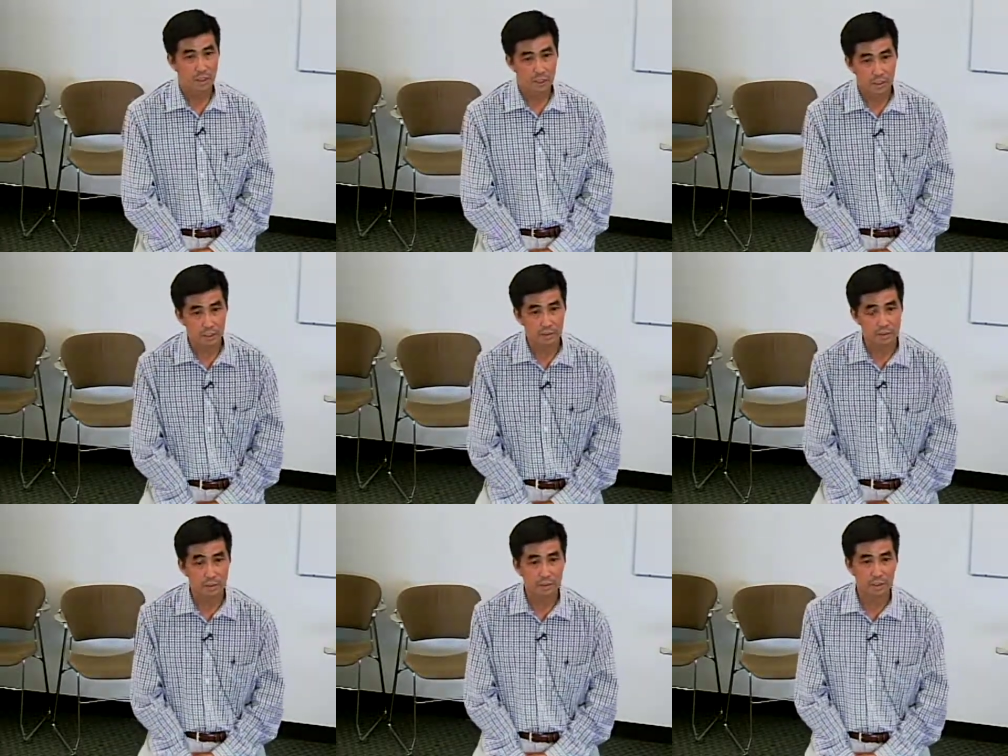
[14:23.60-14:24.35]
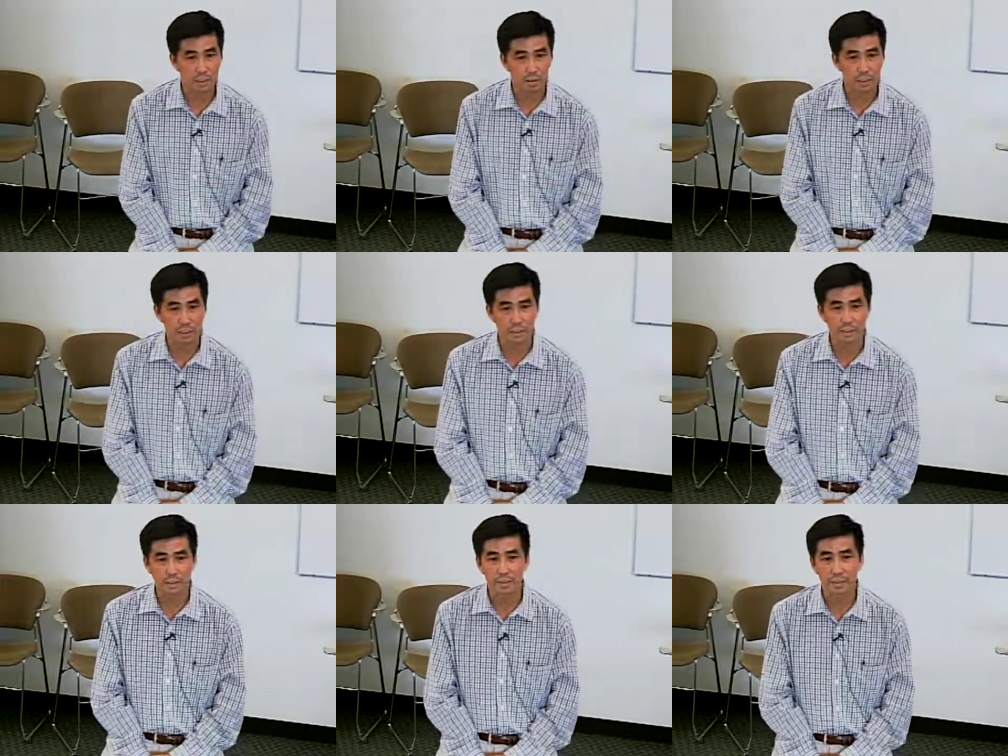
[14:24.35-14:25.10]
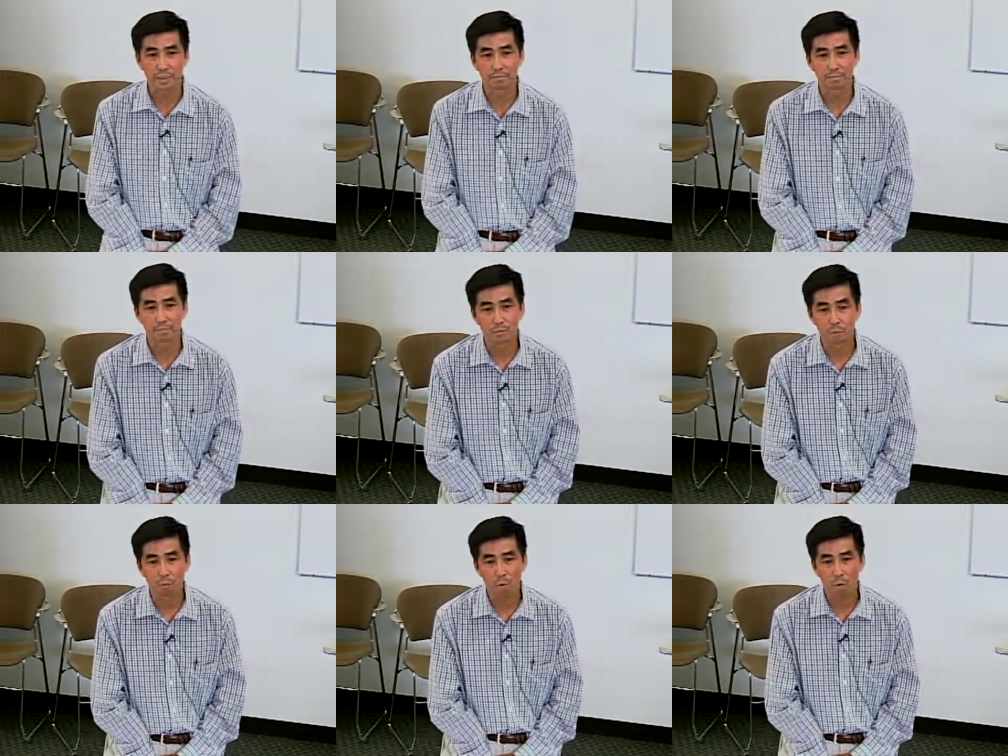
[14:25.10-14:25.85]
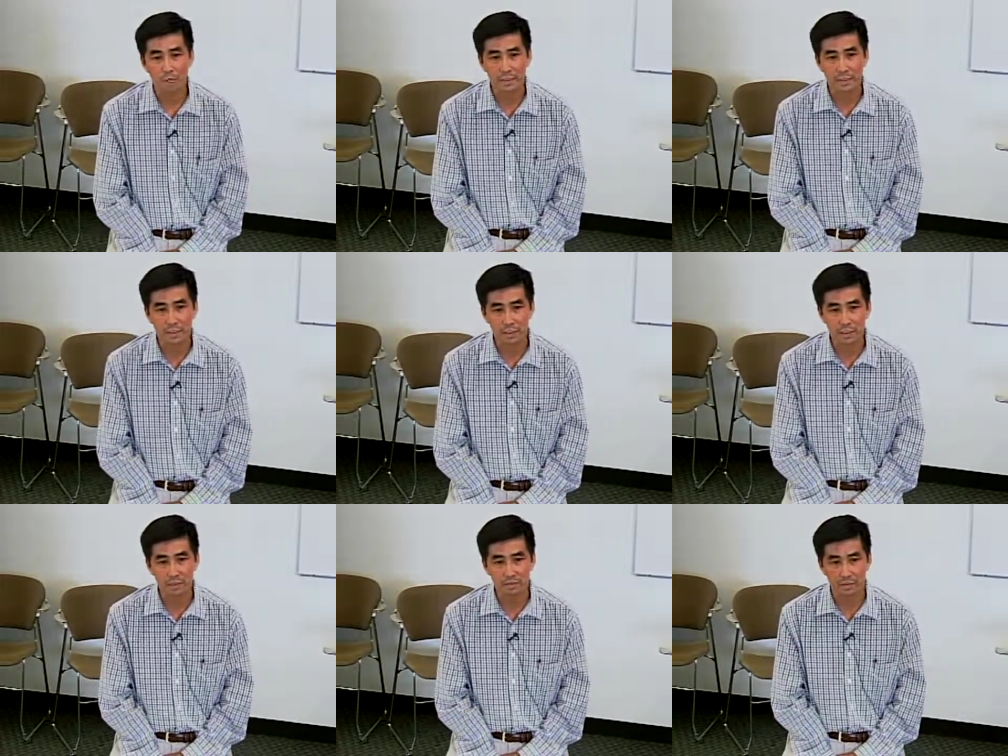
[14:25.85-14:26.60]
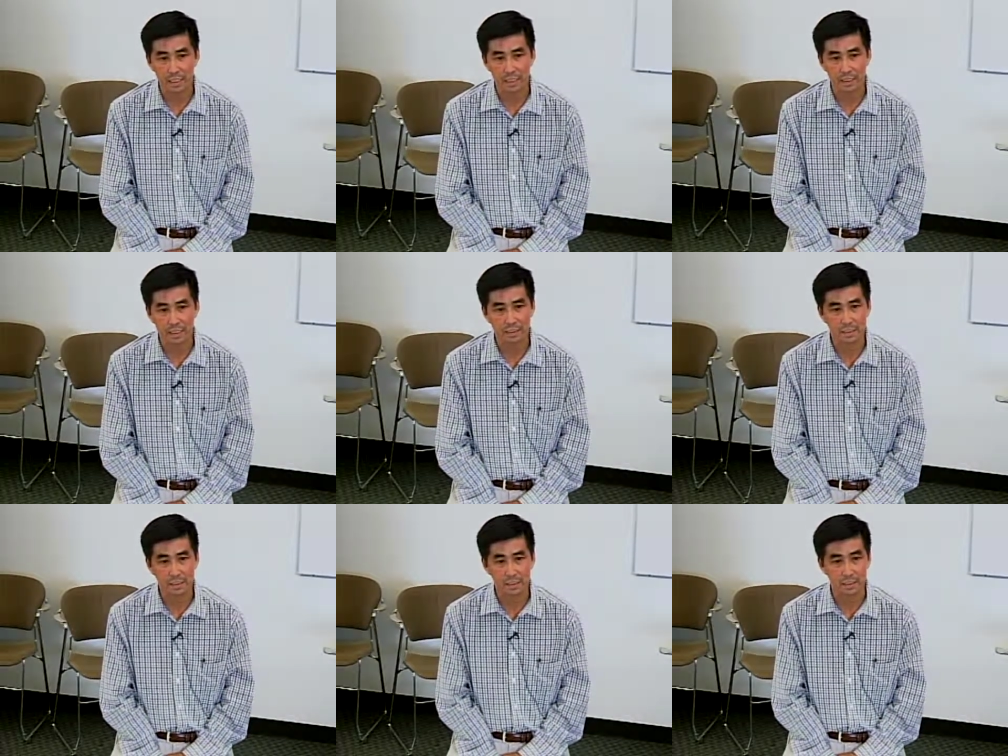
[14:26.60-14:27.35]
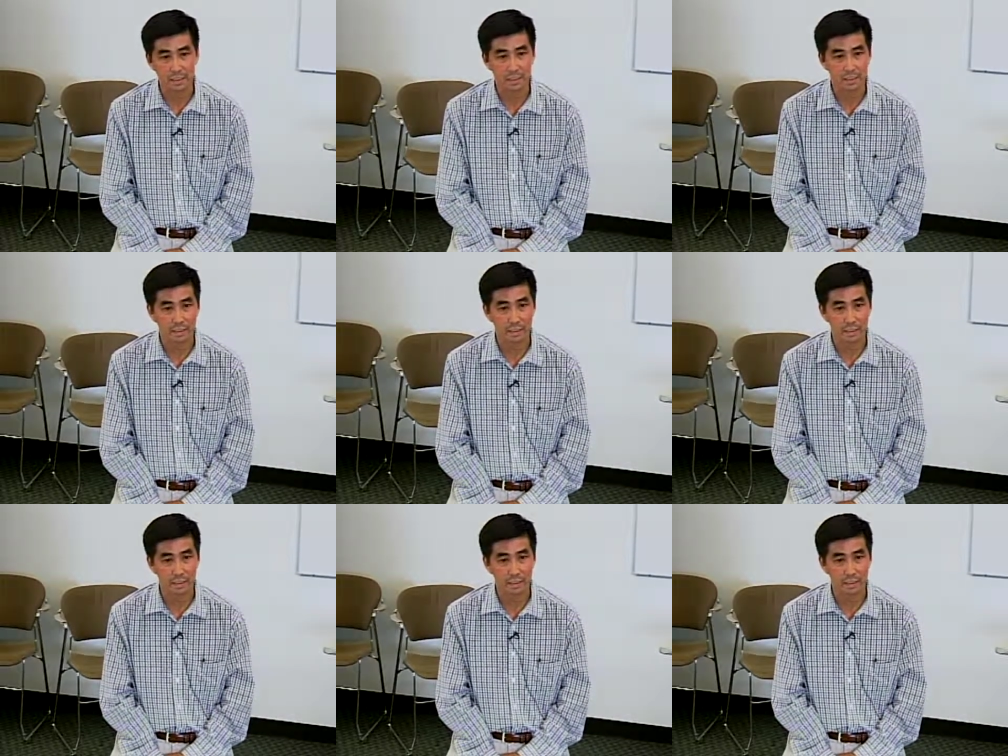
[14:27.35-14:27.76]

Sure. So, so the question is, um, why is it not useful diagnostically?